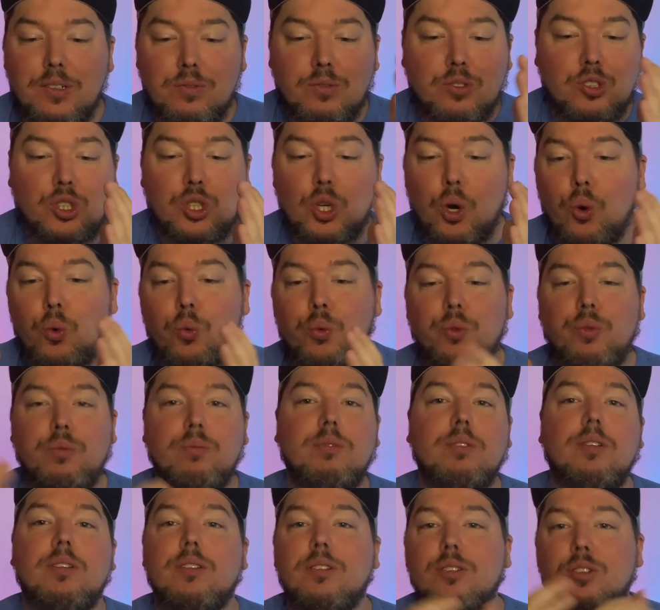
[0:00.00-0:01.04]
So
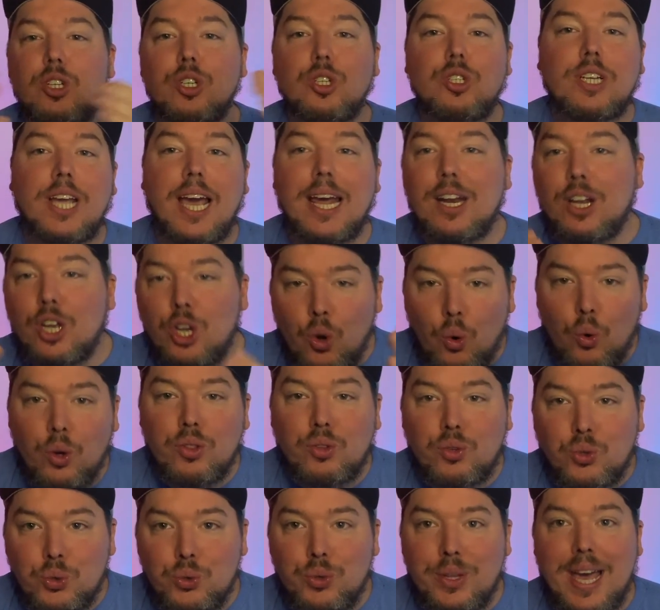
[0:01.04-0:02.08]
kind of going
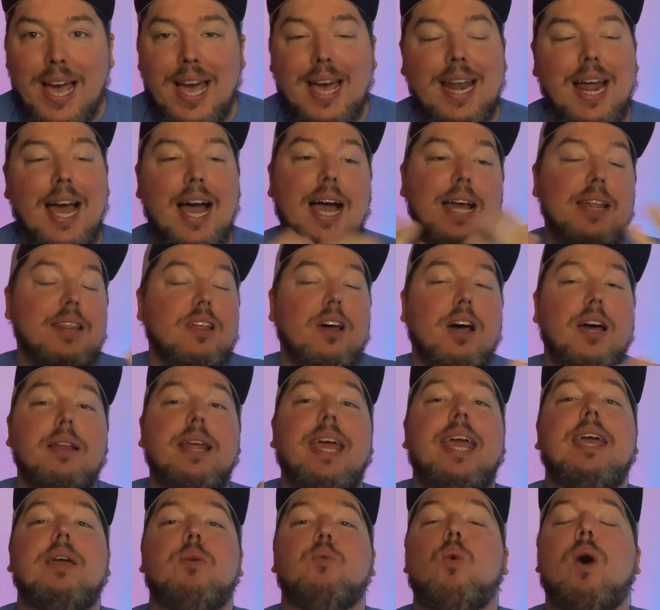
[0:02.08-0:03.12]
through that, I thought,
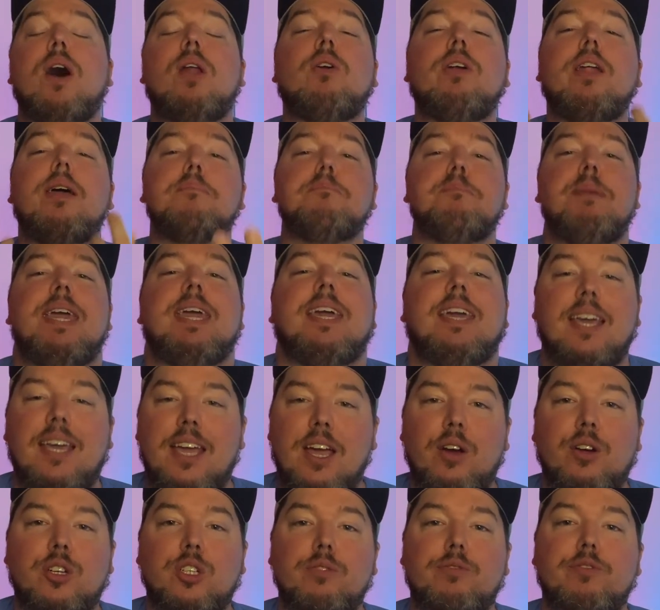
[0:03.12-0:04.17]
hey, why don't I make a
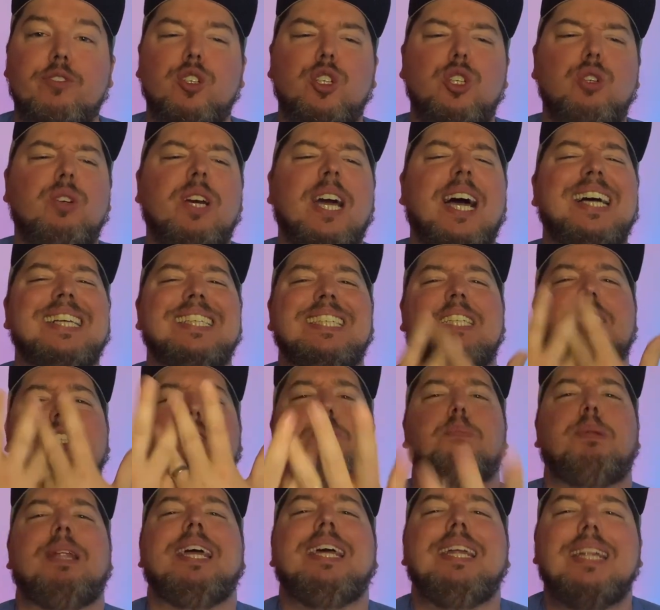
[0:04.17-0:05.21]
character for you guys,
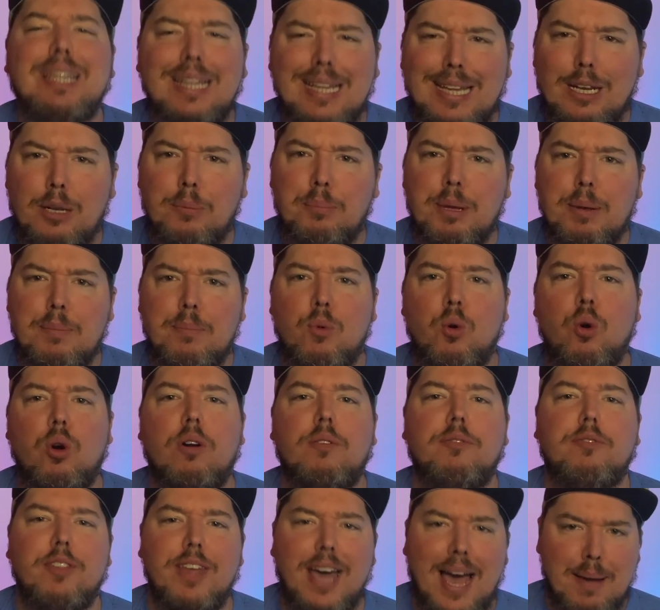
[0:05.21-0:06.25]
explain a little bit more
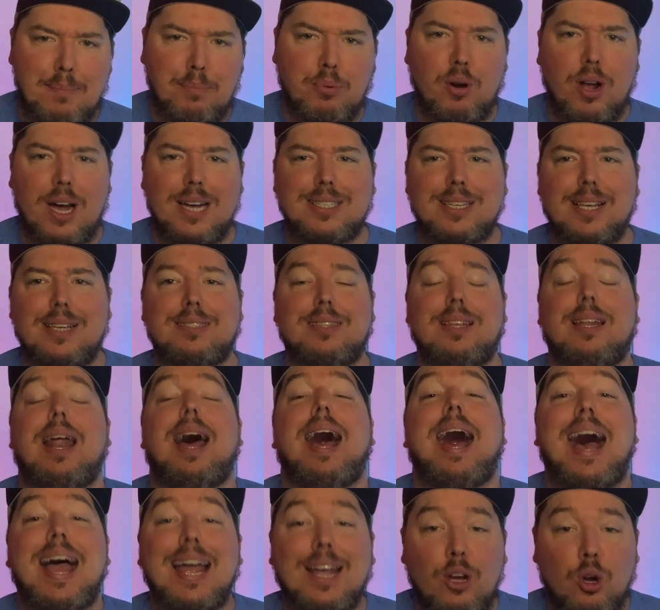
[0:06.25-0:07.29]
of that process that
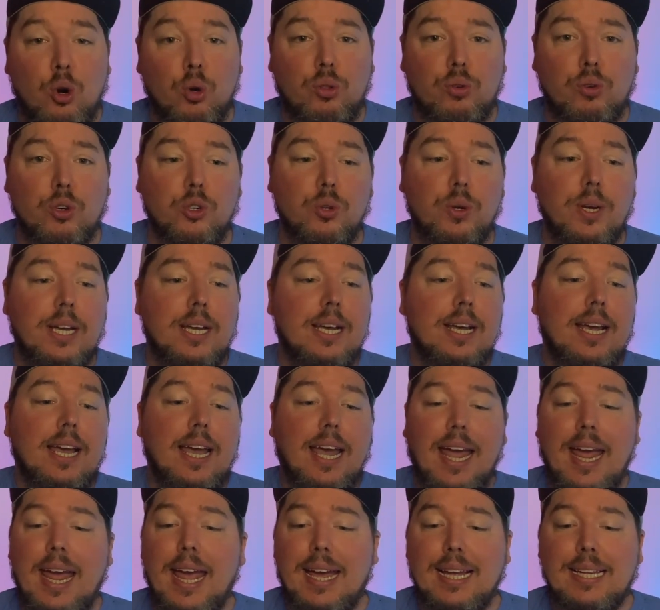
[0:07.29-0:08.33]
I go through,
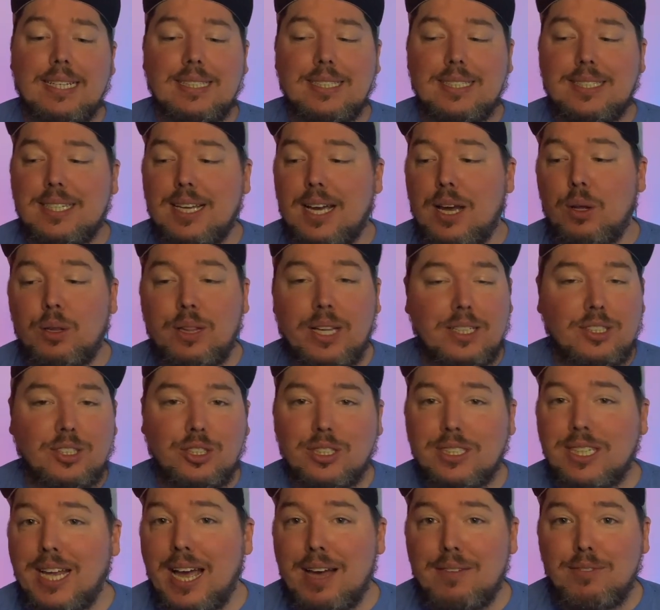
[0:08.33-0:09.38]
and let's
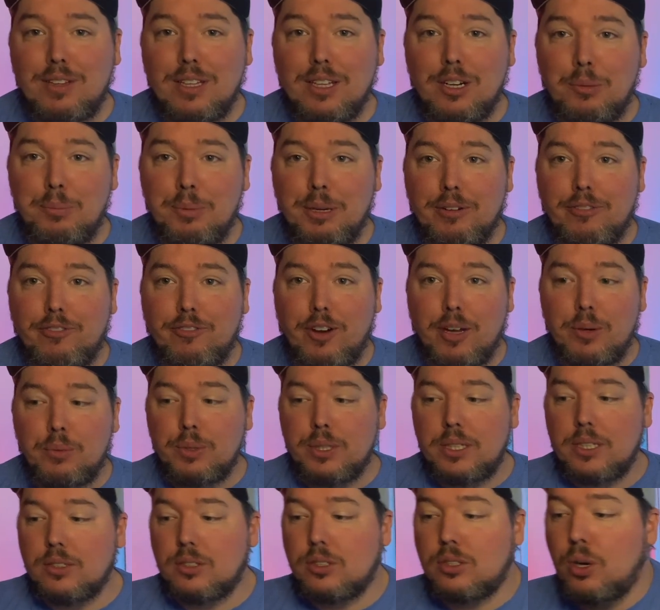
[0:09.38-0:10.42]
just have a little bit of fun with
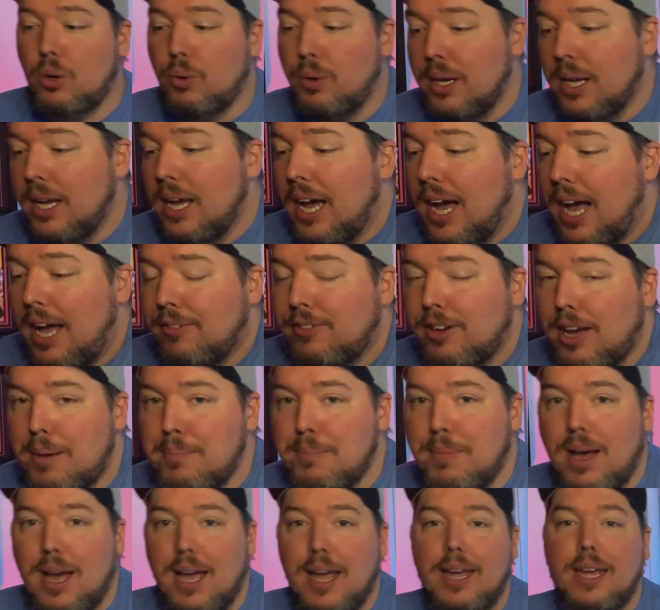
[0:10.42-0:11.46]
this. So I've got
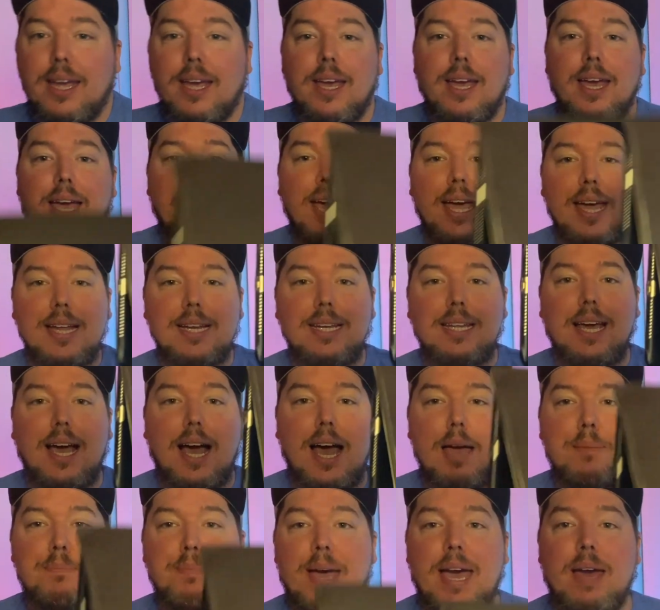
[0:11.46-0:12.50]
my handy
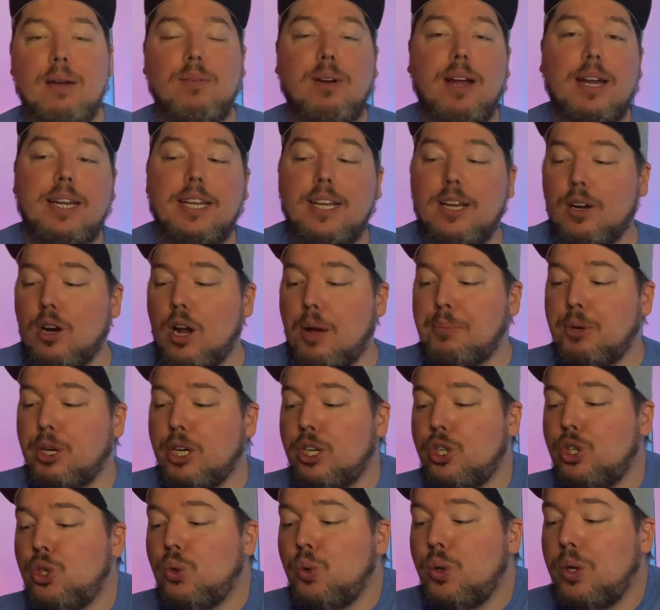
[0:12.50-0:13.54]
iPad right here. I'm going to
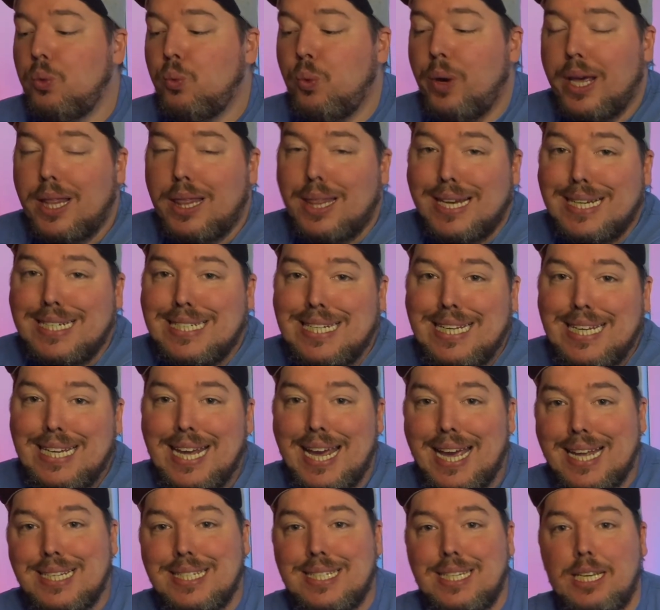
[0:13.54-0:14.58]
do it with
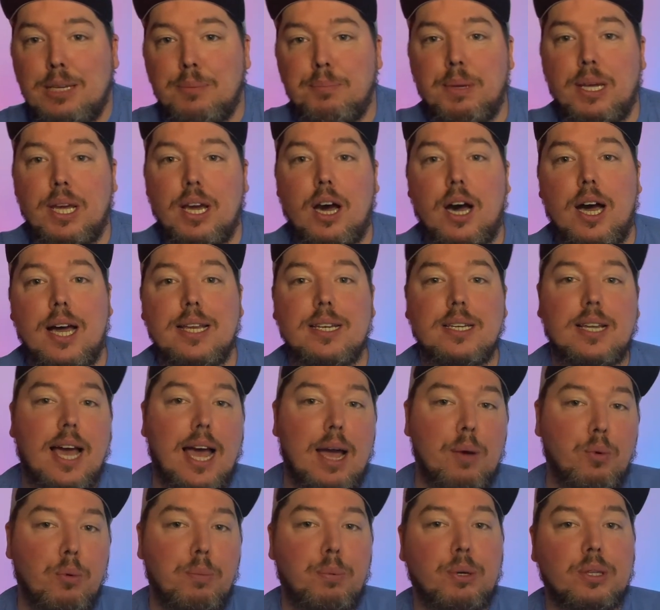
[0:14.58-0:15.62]
DnDBeyond. I
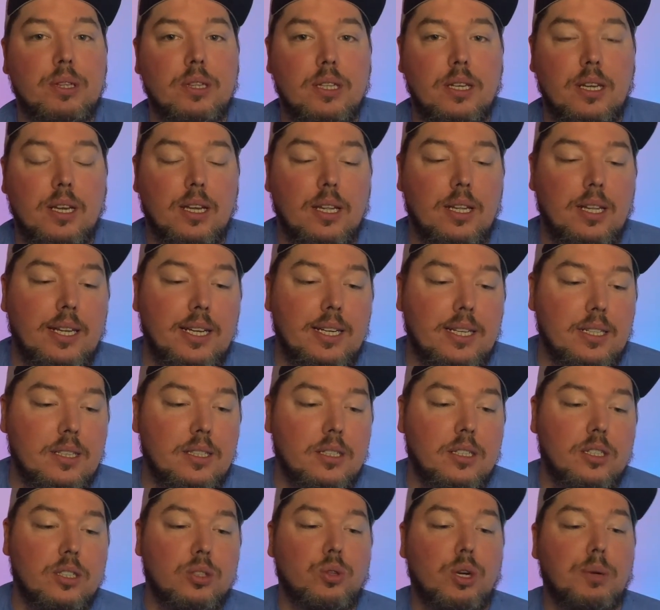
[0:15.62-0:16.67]
will put the link in the
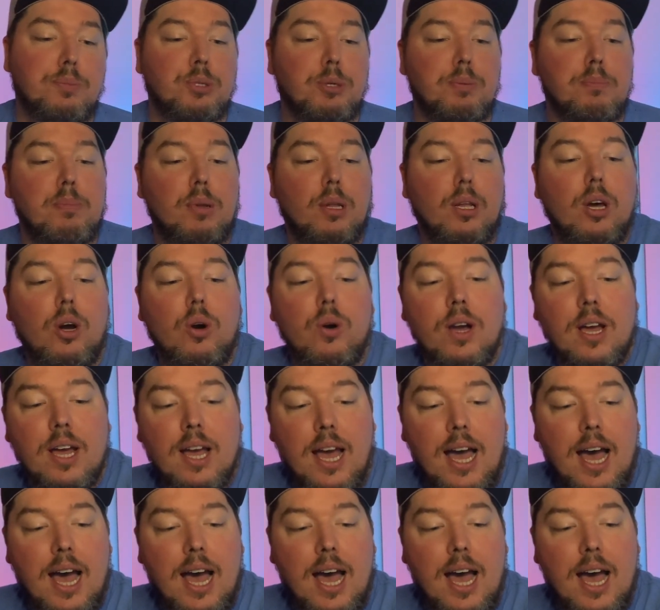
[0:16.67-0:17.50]
description below.